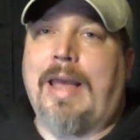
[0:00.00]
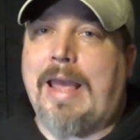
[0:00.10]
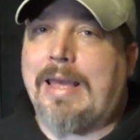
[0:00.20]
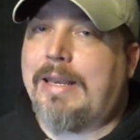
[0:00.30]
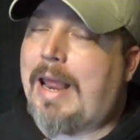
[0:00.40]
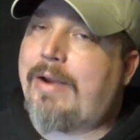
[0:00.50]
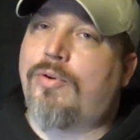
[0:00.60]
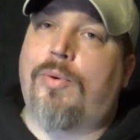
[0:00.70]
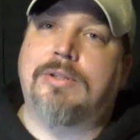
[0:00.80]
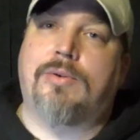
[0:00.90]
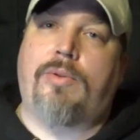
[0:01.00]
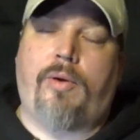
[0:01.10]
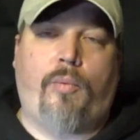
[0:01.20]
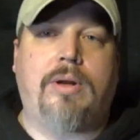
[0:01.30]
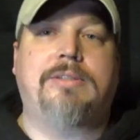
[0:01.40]
And every once in the
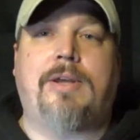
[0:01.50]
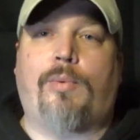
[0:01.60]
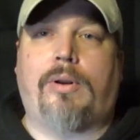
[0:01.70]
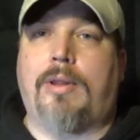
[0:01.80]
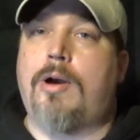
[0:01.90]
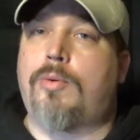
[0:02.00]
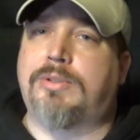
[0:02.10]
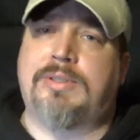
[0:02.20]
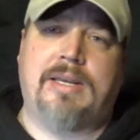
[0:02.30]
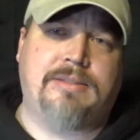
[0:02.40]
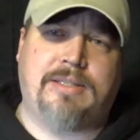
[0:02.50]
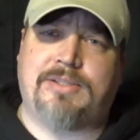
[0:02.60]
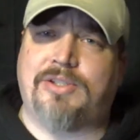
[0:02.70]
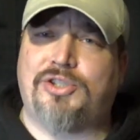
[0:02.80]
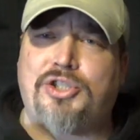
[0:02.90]
ones that were low was says
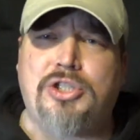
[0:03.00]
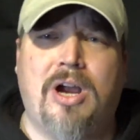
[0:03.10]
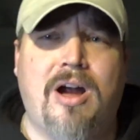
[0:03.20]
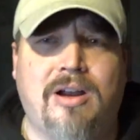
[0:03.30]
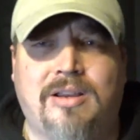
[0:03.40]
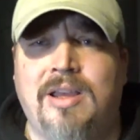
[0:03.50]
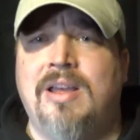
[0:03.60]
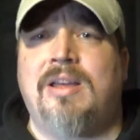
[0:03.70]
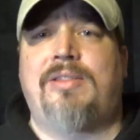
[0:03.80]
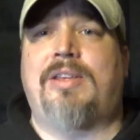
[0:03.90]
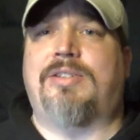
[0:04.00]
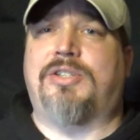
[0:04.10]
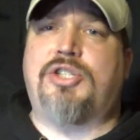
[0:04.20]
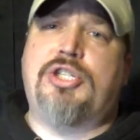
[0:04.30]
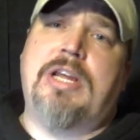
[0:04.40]
this is junk, this
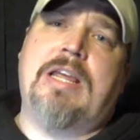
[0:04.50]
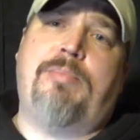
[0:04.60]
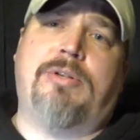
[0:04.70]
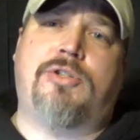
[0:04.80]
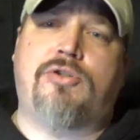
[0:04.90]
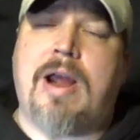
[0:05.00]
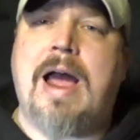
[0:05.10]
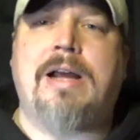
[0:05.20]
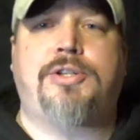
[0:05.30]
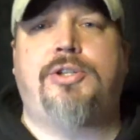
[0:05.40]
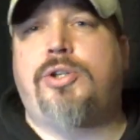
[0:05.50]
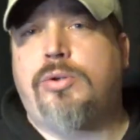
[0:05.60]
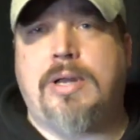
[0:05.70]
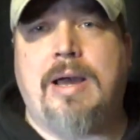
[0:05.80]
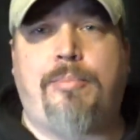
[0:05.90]
is cheap, it's trash,
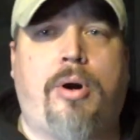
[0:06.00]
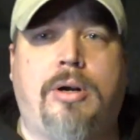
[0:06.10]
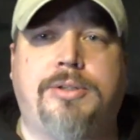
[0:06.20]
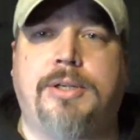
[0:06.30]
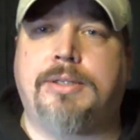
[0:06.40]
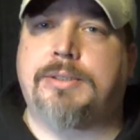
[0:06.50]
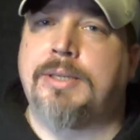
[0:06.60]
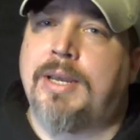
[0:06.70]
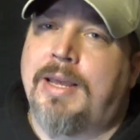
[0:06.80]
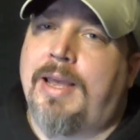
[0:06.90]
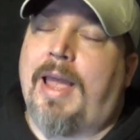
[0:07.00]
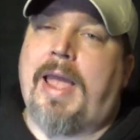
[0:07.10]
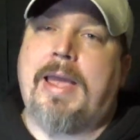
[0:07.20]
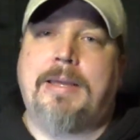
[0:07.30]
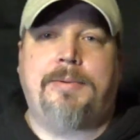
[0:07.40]
do not purchase.
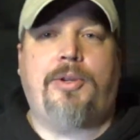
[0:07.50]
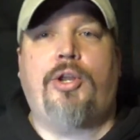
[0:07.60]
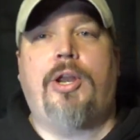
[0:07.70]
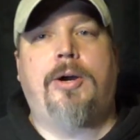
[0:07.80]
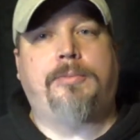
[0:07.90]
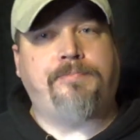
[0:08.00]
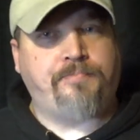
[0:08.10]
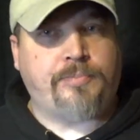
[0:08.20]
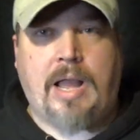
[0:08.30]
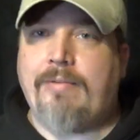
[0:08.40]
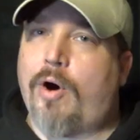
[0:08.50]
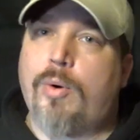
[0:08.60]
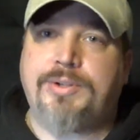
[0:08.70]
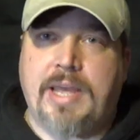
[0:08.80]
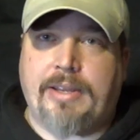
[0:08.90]
And you know, I've
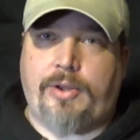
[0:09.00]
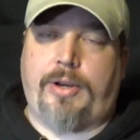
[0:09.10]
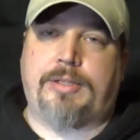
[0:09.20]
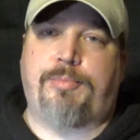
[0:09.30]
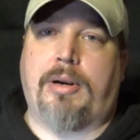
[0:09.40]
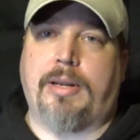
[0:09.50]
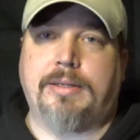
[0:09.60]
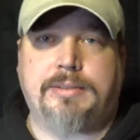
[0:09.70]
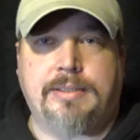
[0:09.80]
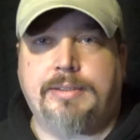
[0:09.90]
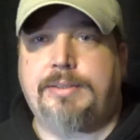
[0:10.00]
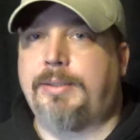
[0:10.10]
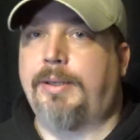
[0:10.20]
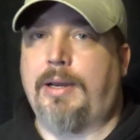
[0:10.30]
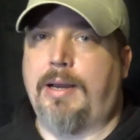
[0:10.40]
always had good
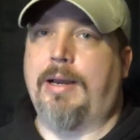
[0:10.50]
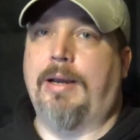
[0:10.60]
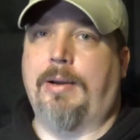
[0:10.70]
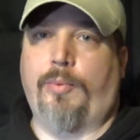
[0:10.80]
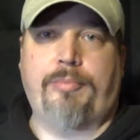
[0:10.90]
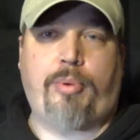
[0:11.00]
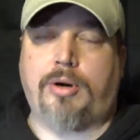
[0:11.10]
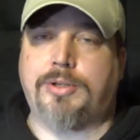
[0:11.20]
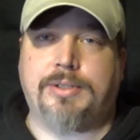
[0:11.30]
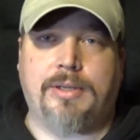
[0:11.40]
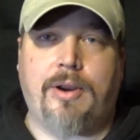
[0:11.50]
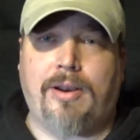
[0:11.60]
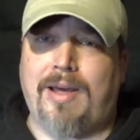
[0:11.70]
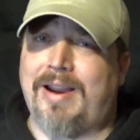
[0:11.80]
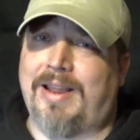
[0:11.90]
experiences uh, with purchasing
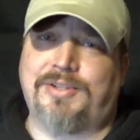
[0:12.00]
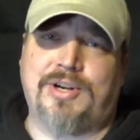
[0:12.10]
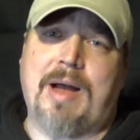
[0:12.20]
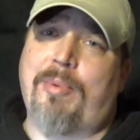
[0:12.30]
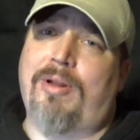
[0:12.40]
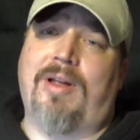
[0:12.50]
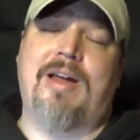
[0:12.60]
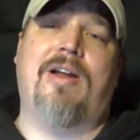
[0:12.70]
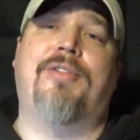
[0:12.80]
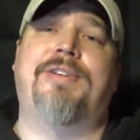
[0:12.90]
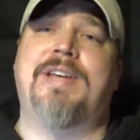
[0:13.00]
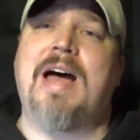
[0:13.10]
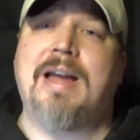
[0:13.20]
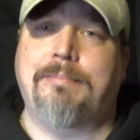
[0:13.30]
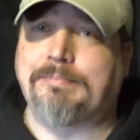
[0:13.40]
online. I shop online all the
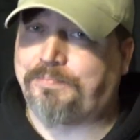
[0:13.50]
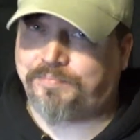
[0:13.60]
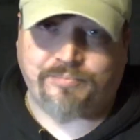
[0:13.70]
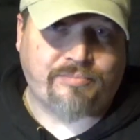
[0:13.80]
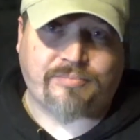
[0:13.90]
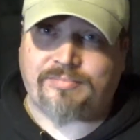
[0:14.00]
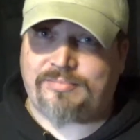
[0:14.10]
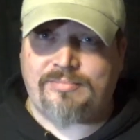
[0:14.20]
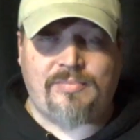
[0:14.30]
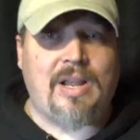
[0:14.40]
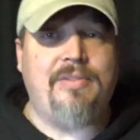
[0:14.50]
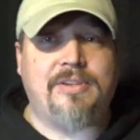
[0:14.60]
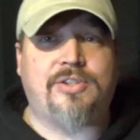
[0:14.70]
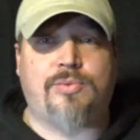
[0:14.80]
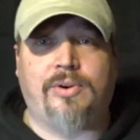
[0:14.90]
time.
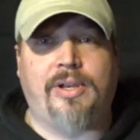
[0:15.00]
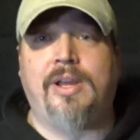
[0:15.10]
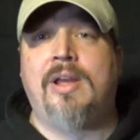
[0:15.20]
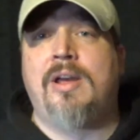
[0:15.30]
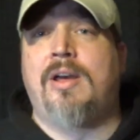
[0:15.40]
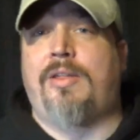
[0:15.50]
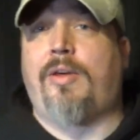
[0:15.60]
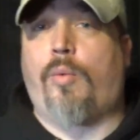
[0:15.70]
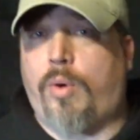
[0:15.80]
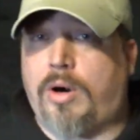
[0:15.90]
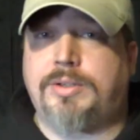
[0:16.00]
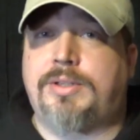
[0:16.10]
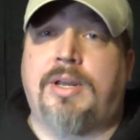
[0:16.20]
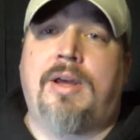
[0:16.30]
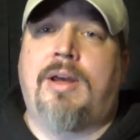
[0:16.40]
This is really the
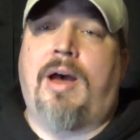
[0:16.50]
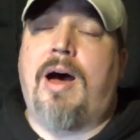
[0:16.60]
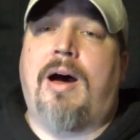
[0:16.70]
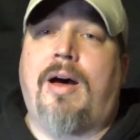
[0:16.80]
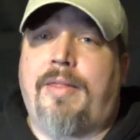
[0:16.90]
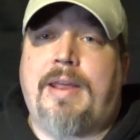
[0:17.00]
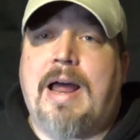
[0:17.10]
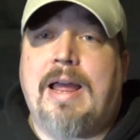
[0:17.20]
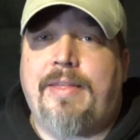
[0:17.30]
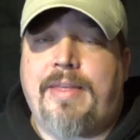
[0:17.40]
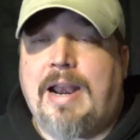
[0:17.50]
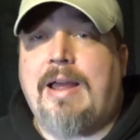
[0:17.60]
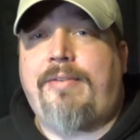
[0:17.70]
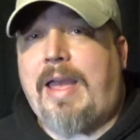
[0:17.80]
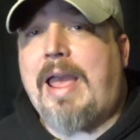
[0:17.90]
worst uh, that I that
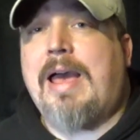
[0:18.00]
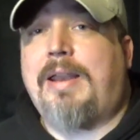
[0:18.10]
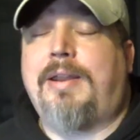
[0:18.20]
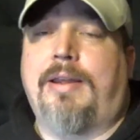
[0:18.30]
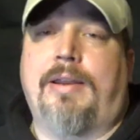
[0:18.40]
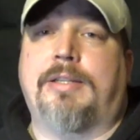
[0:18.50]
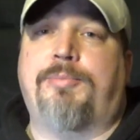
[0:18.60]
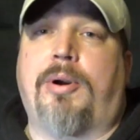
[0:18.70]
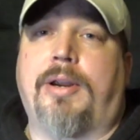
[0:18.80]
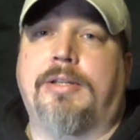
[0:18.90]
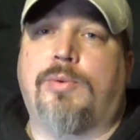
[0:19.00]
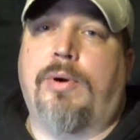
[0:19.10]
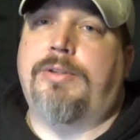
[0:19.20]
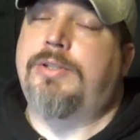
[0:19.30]
I've had an experience with.